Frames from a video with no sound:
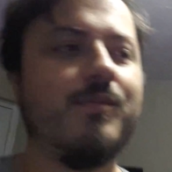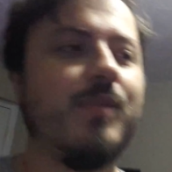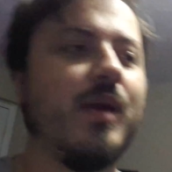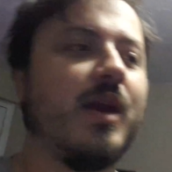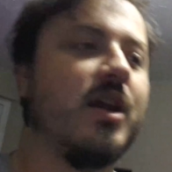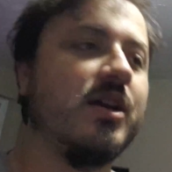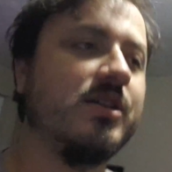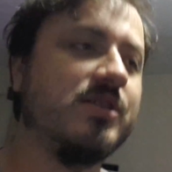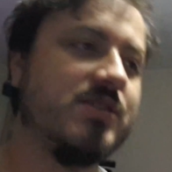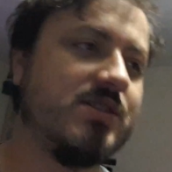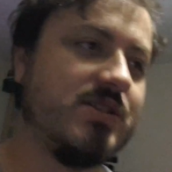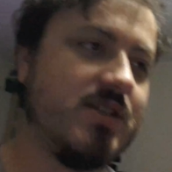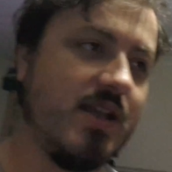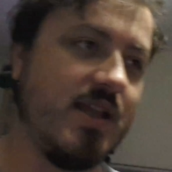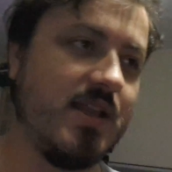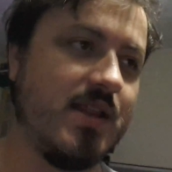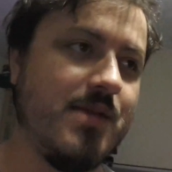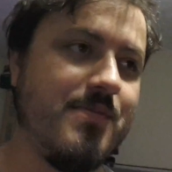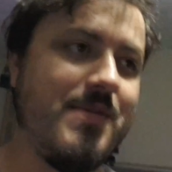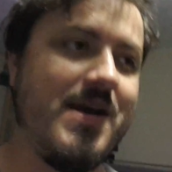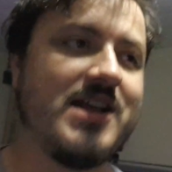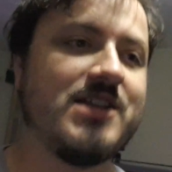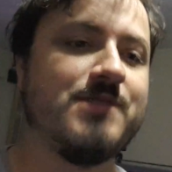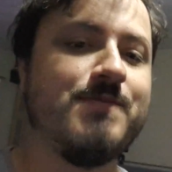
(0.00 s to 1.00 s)
because in
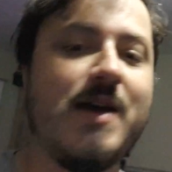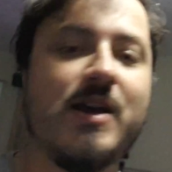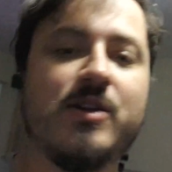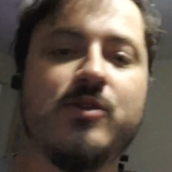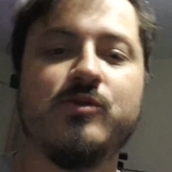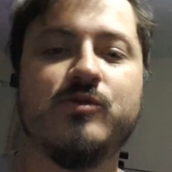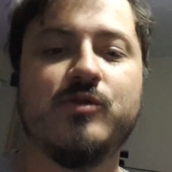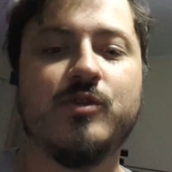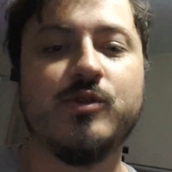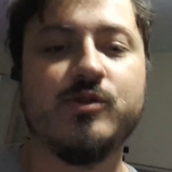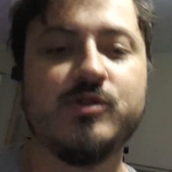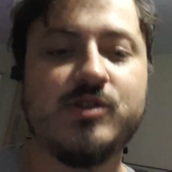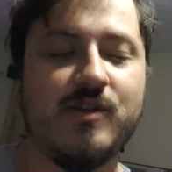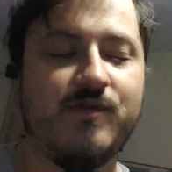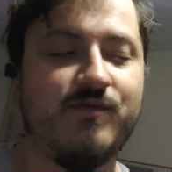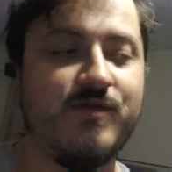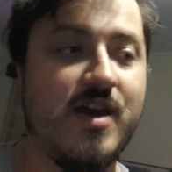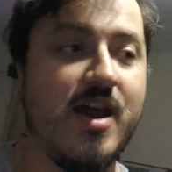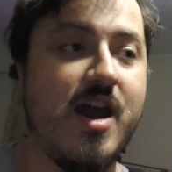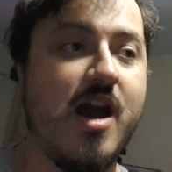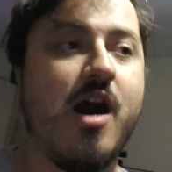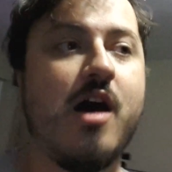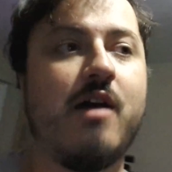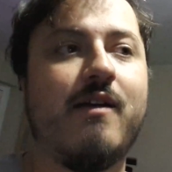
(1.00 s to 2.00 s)
the mass battle rules, if
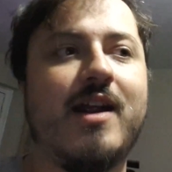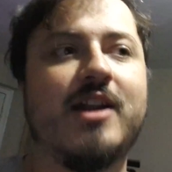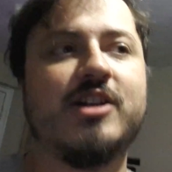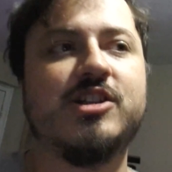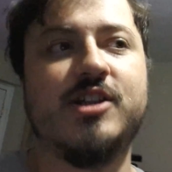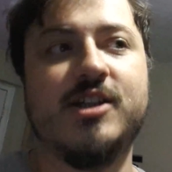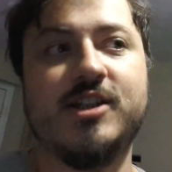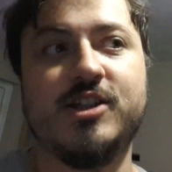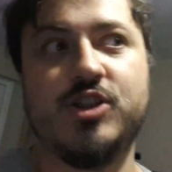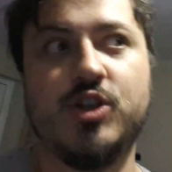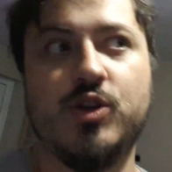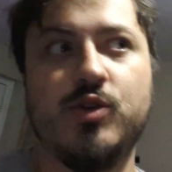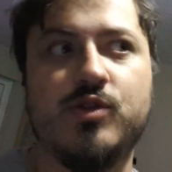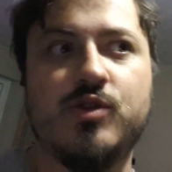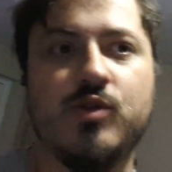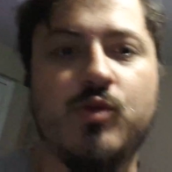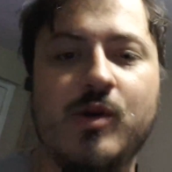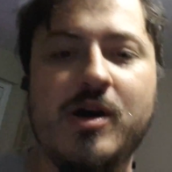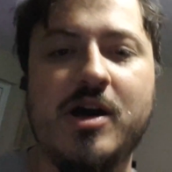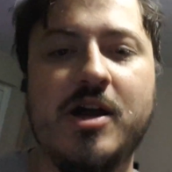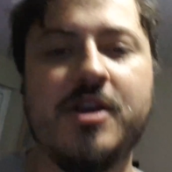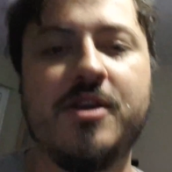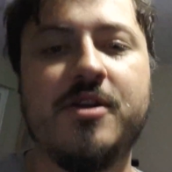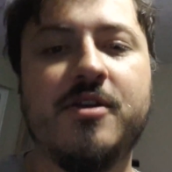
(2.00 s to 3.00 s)
they are actually
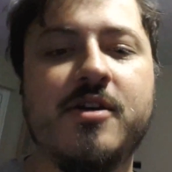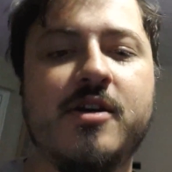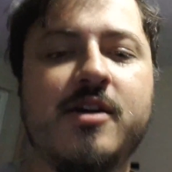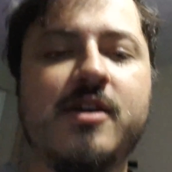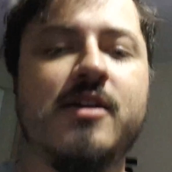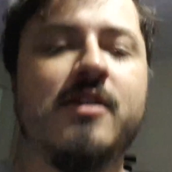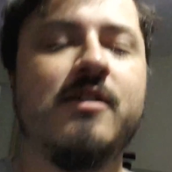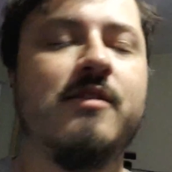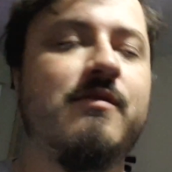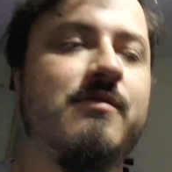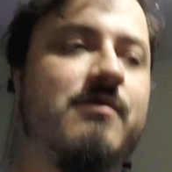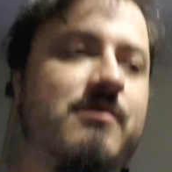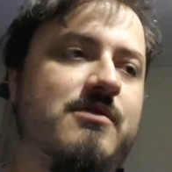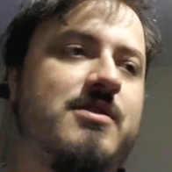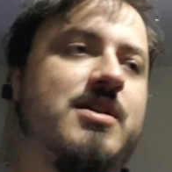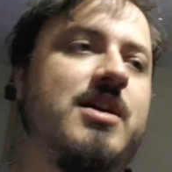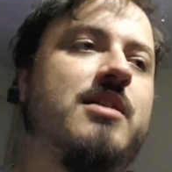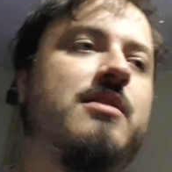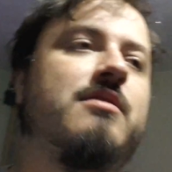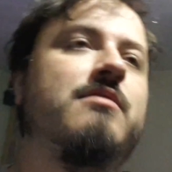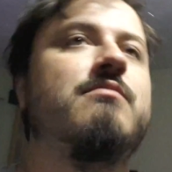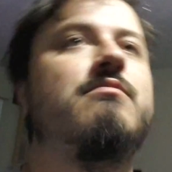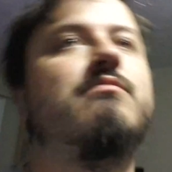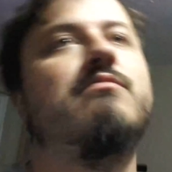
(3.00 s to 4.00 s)
2-to-1,
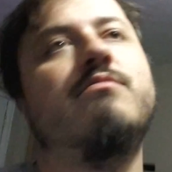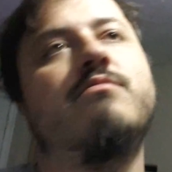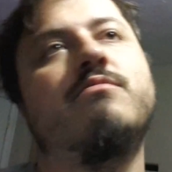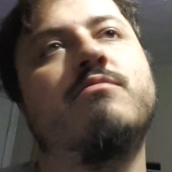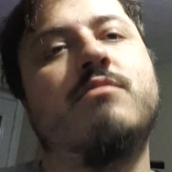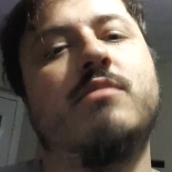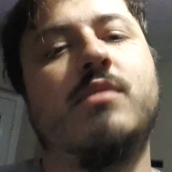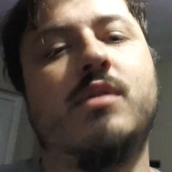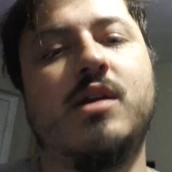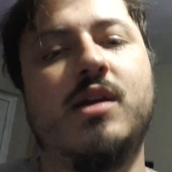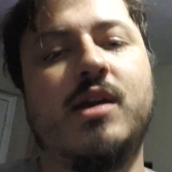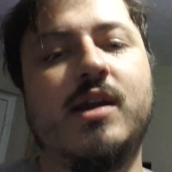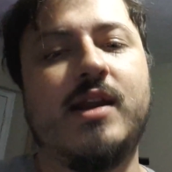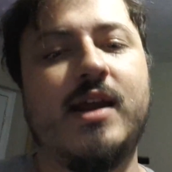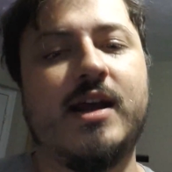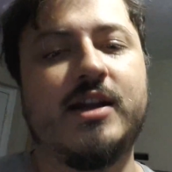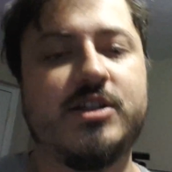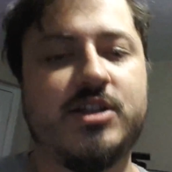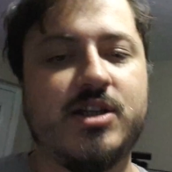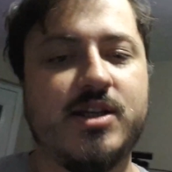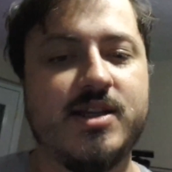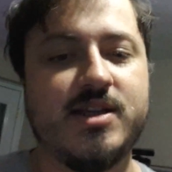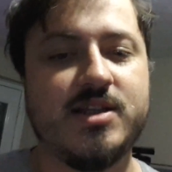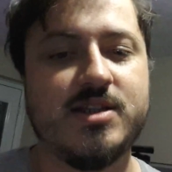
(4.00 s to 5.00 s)
then it
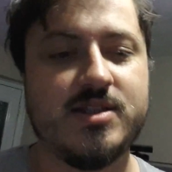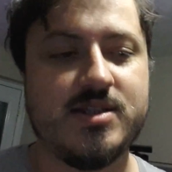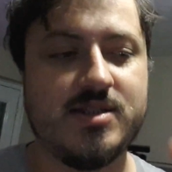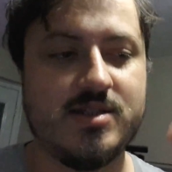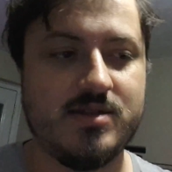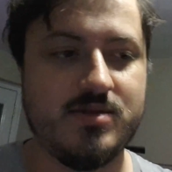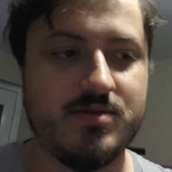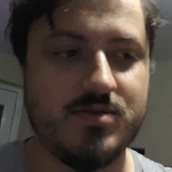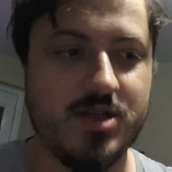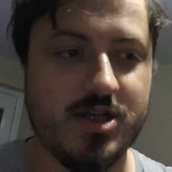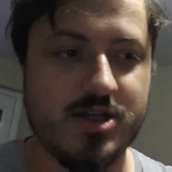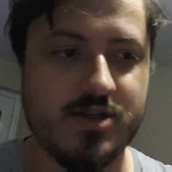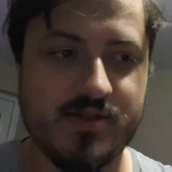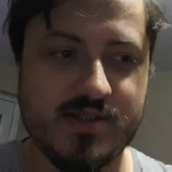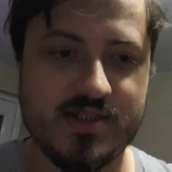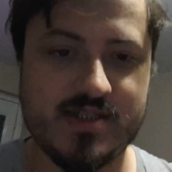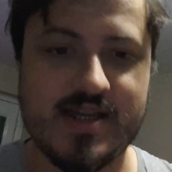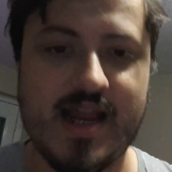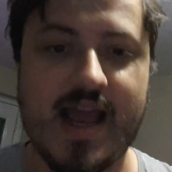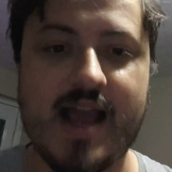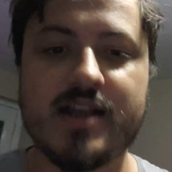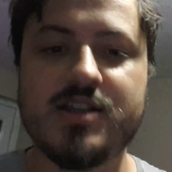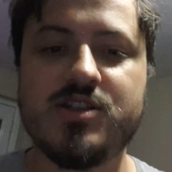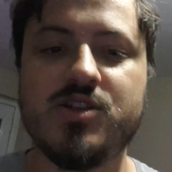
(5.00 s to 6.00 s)
actually
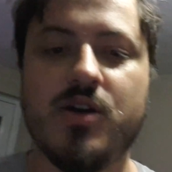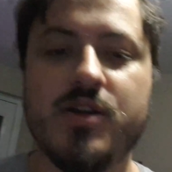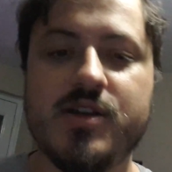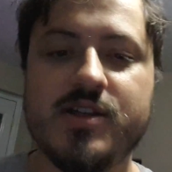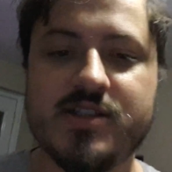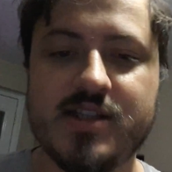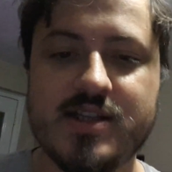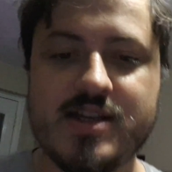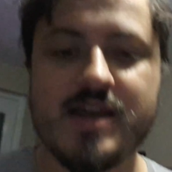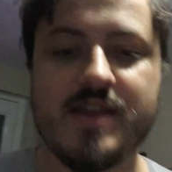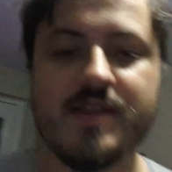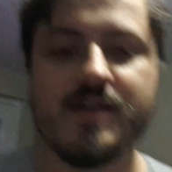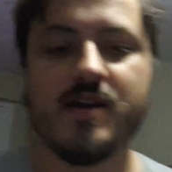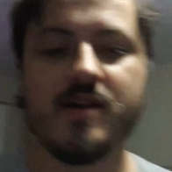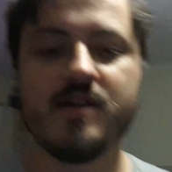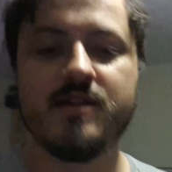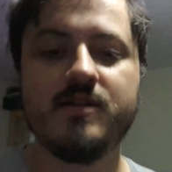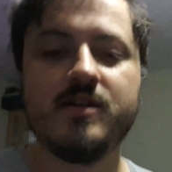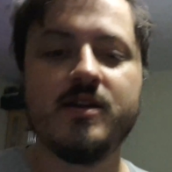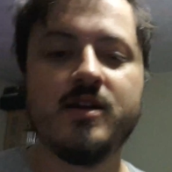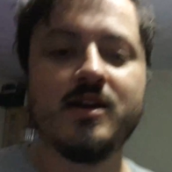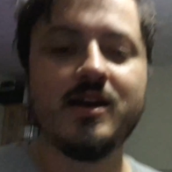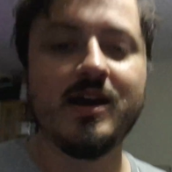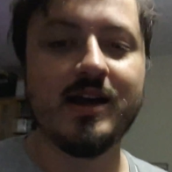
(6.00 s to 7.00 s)
stacks on as another
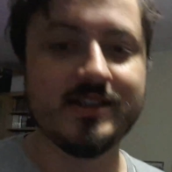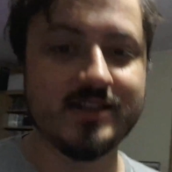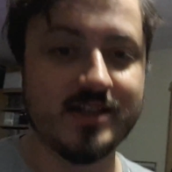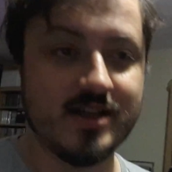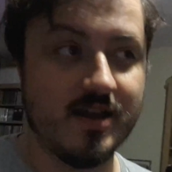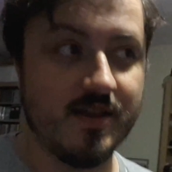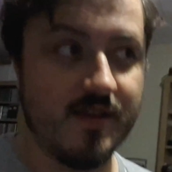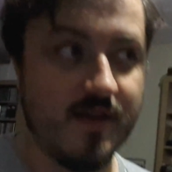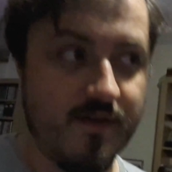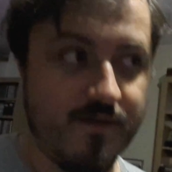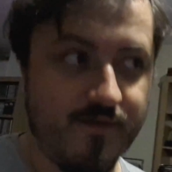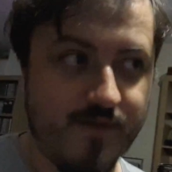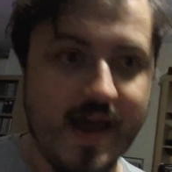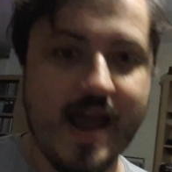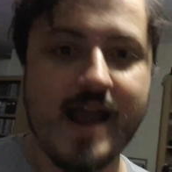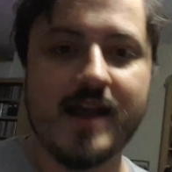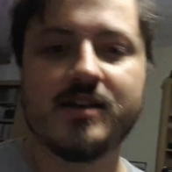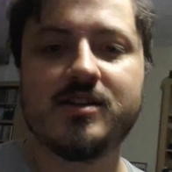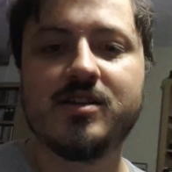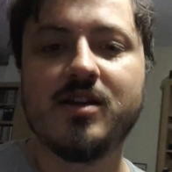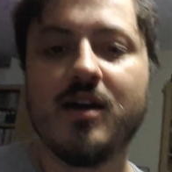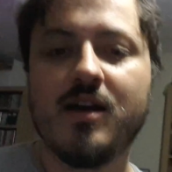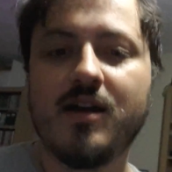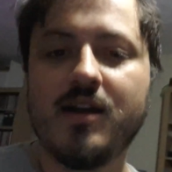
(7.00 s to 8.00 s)

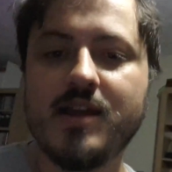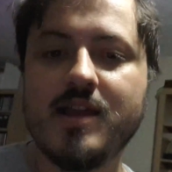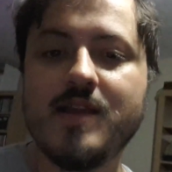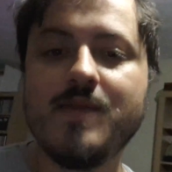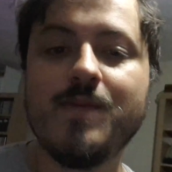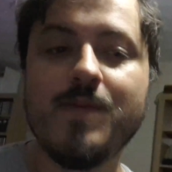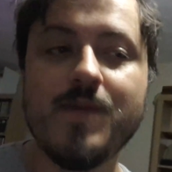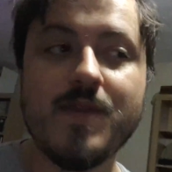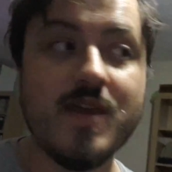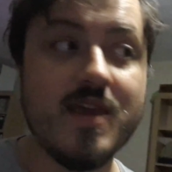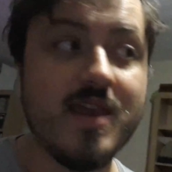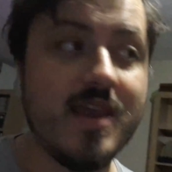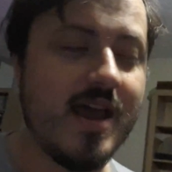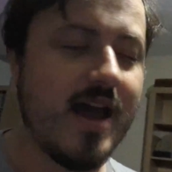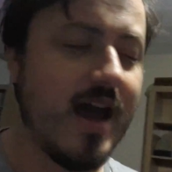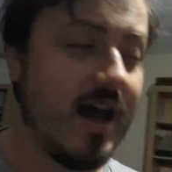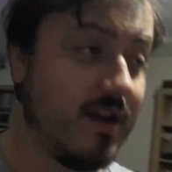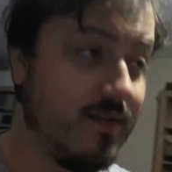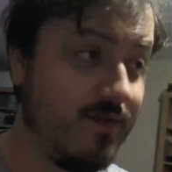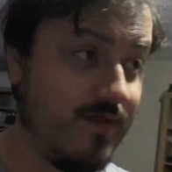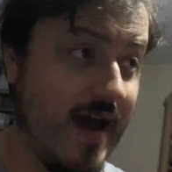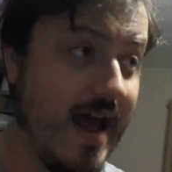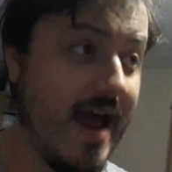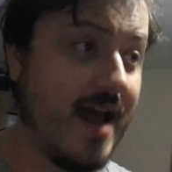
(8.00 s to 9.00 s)
factor in the
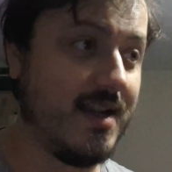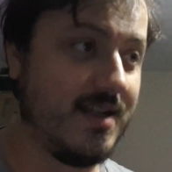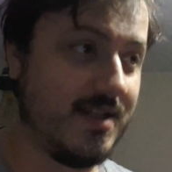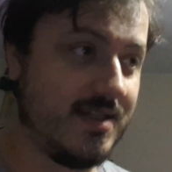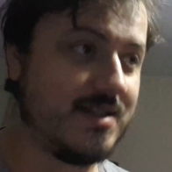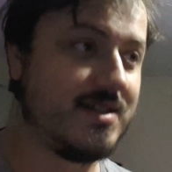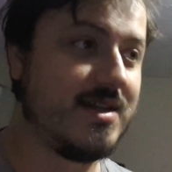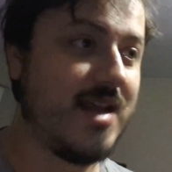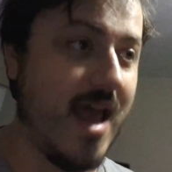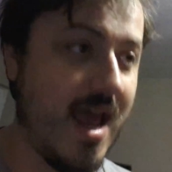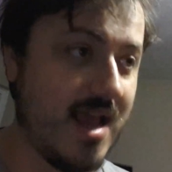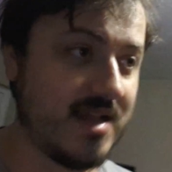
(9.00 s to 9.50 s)
advanced